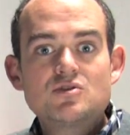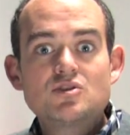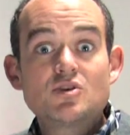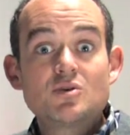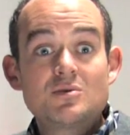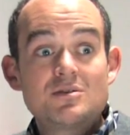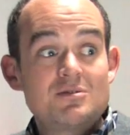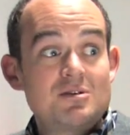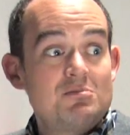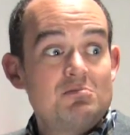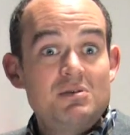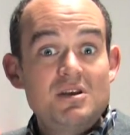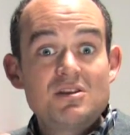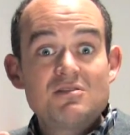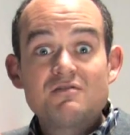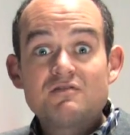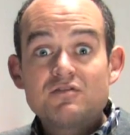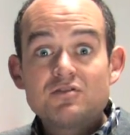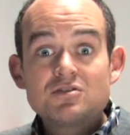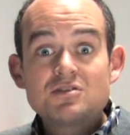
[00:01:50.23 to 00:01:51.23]
so it can be the
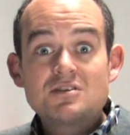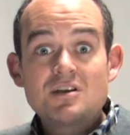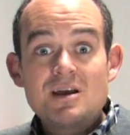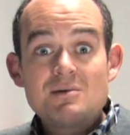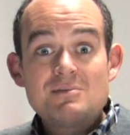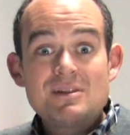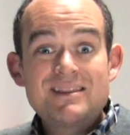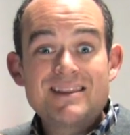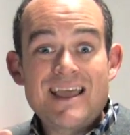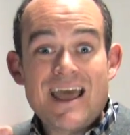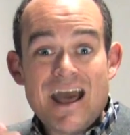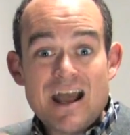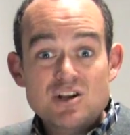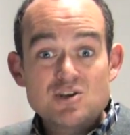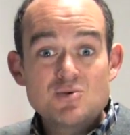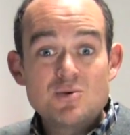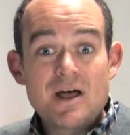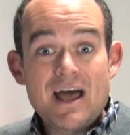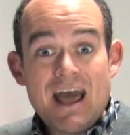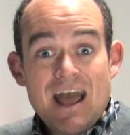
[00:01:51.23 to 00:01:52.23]
first time that the
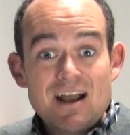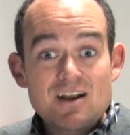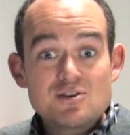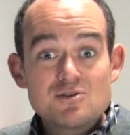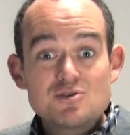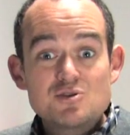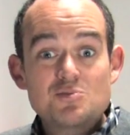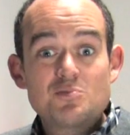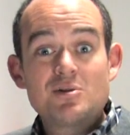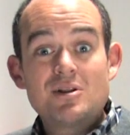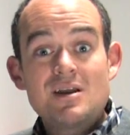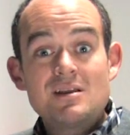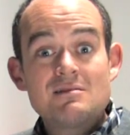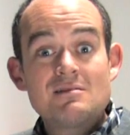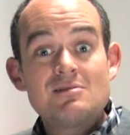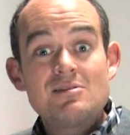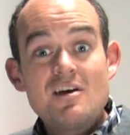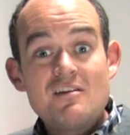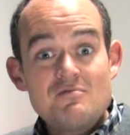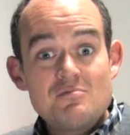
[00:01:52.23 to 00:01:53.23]
actual actors playing the
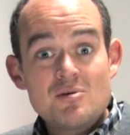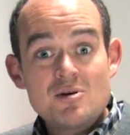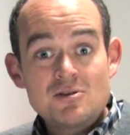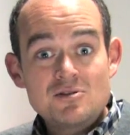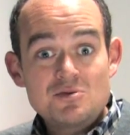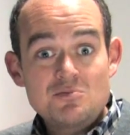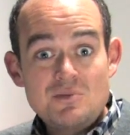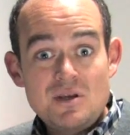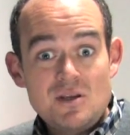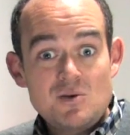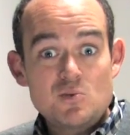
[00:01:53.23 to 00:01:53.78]
lovebirds meet,